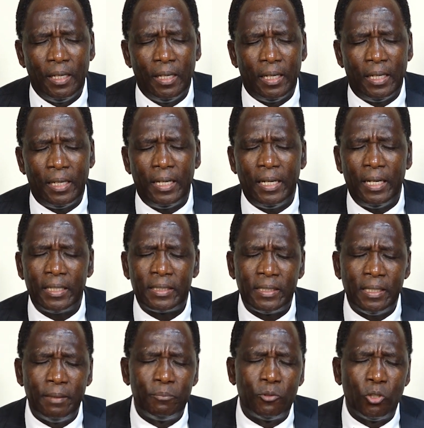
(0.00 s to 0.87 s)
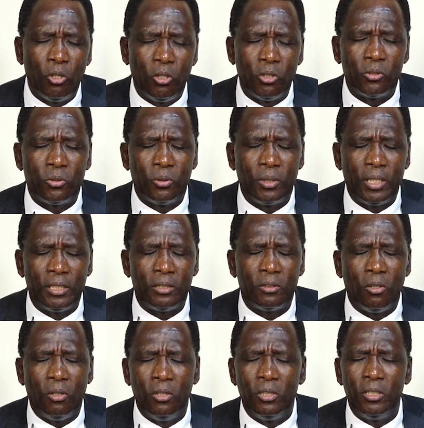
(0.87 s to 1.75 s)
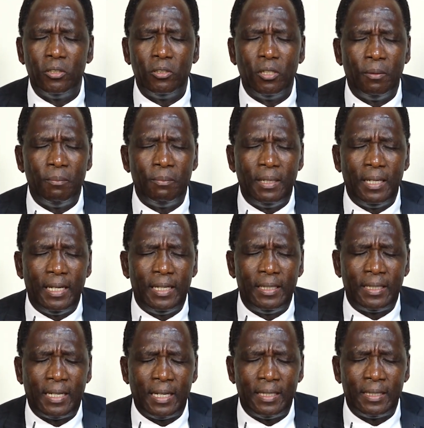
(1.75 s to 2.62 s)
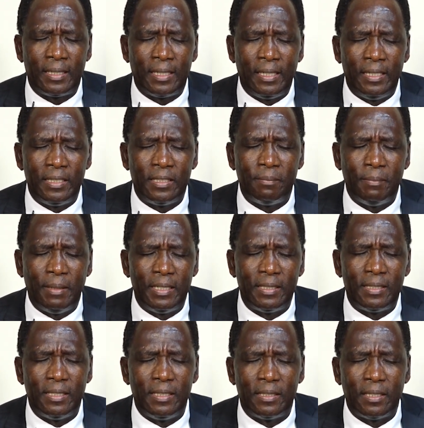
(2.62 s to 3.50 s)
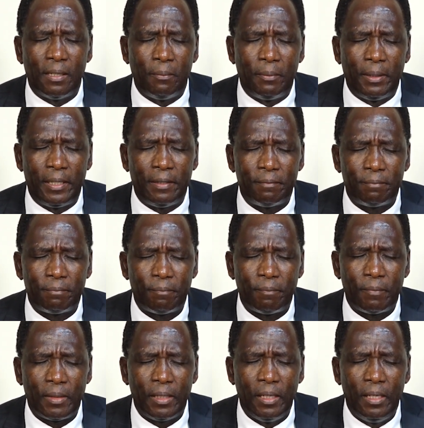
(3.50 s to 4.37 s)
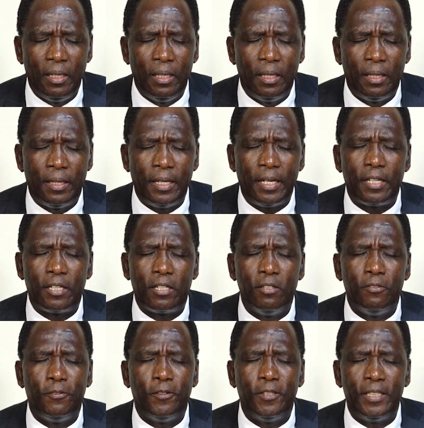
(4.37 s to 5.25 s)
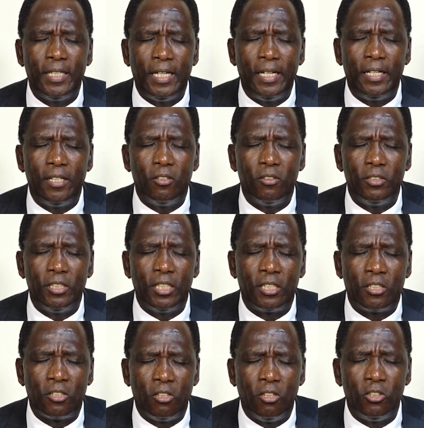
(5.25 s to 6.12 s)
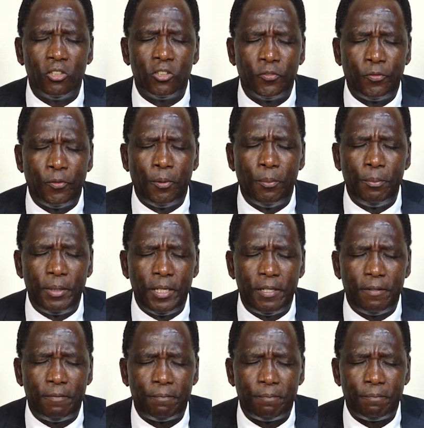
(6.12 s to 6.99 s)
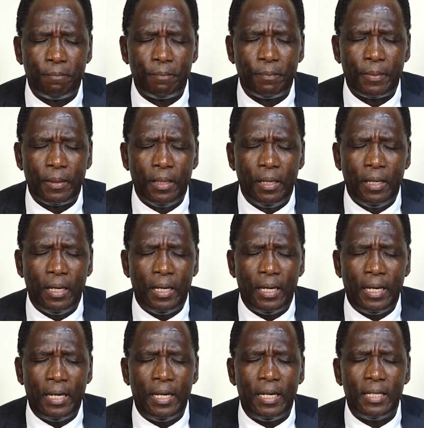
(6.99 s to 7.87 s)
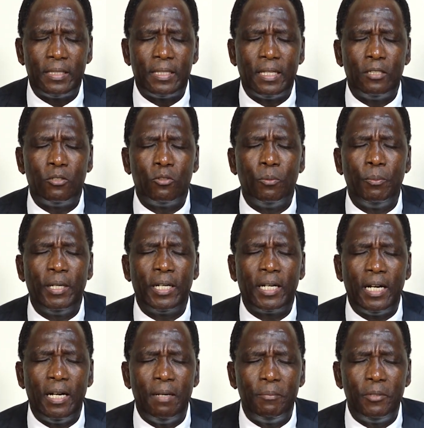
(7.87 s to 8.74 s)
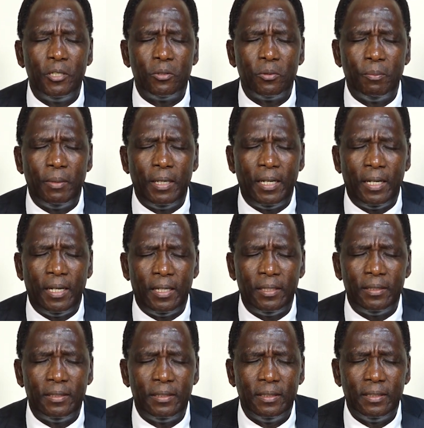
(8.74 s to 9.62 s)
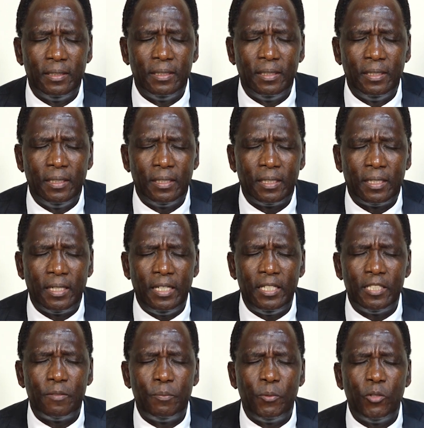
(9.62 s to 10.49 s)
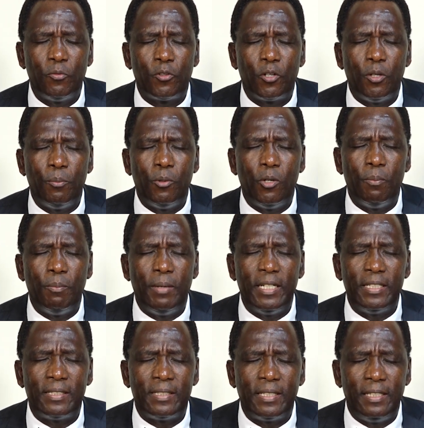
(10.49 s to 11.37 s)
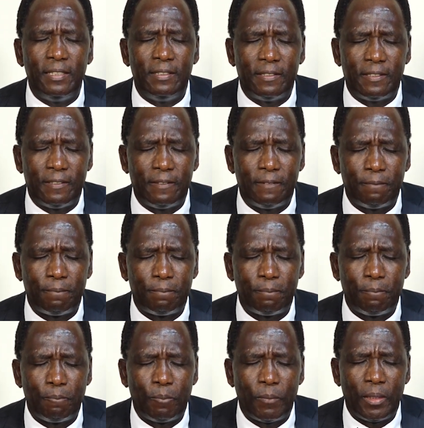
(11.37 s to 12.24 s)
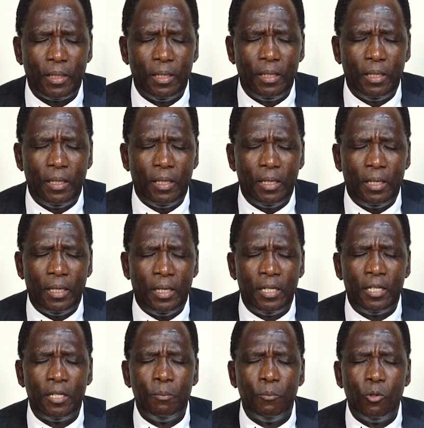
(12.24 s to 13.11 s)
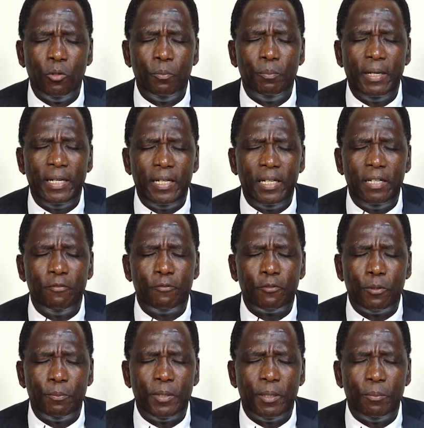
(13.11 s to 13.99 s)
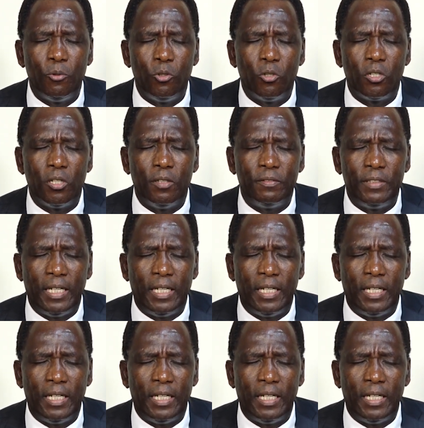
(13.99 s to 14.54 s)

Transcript: and I accept also that only your blood can cleanse my sins away. Thank you for dying on the cross for me. I ask that you may come into my heart, cleanse me from all my sins, and remove my name from the book of